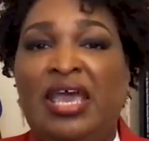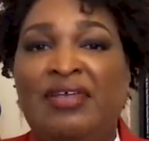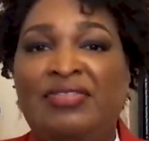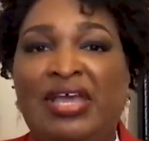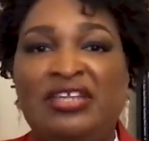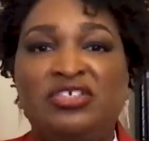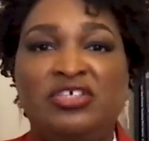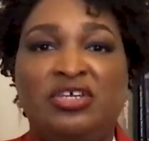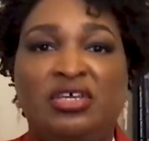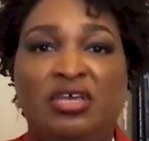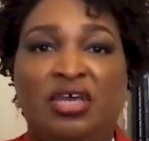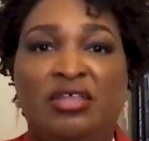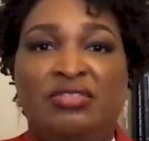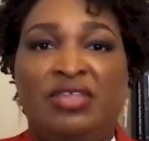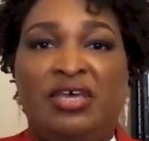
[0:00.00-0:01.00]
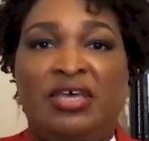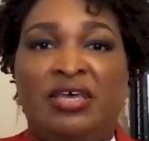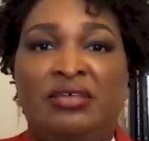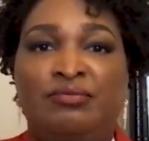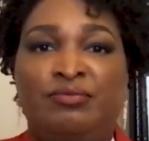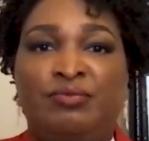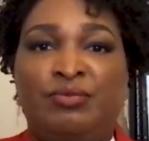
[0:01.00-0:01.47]
And that took
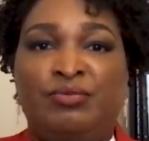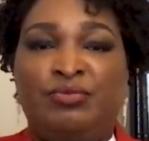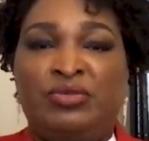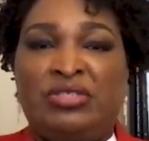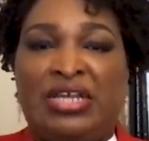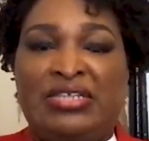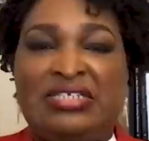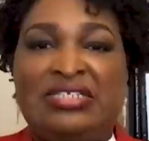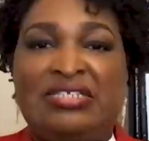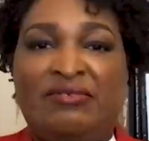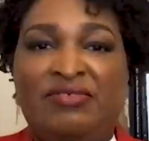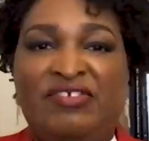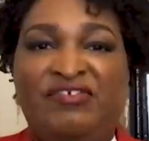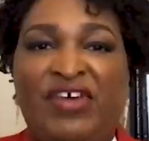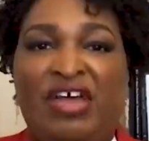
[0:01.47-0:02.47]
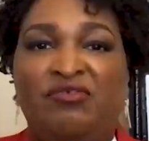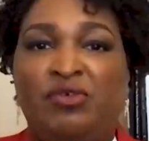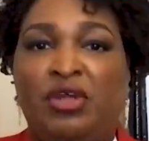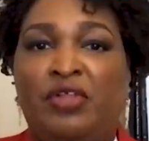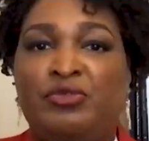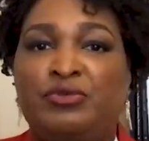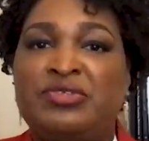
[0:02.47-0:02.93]
the nineteen seventy-five
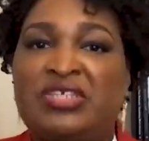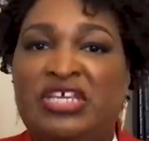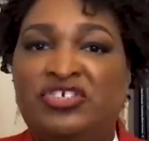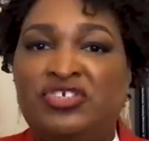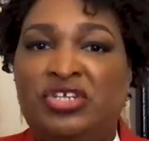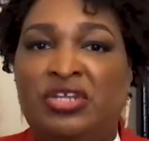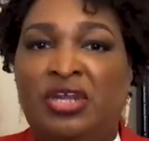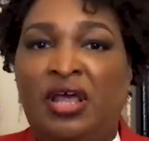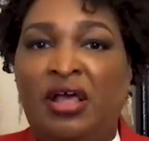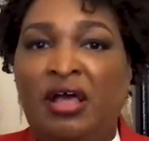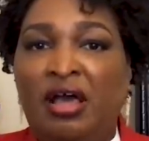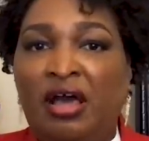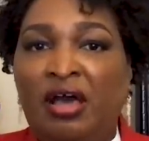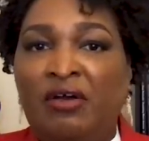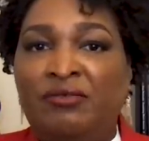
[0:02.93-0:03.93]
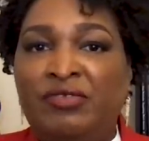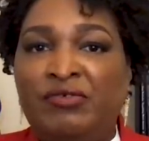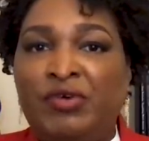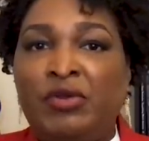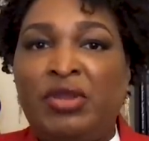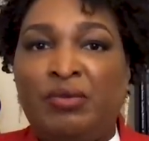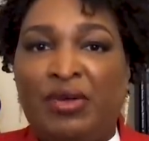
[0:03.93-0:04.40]
reauthorization of the
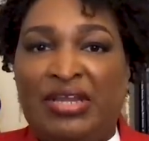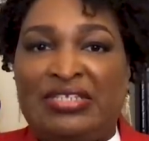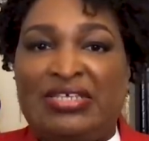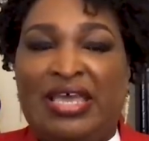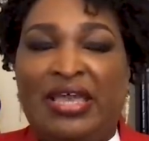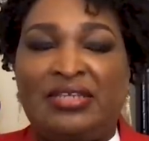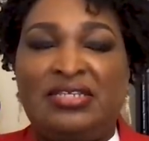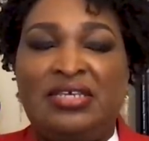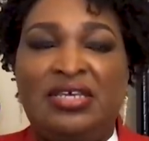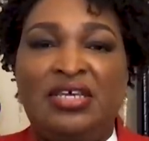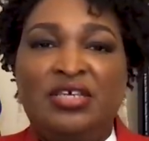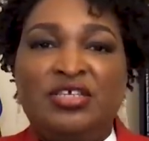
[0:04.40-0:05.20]
Voting Rights Act.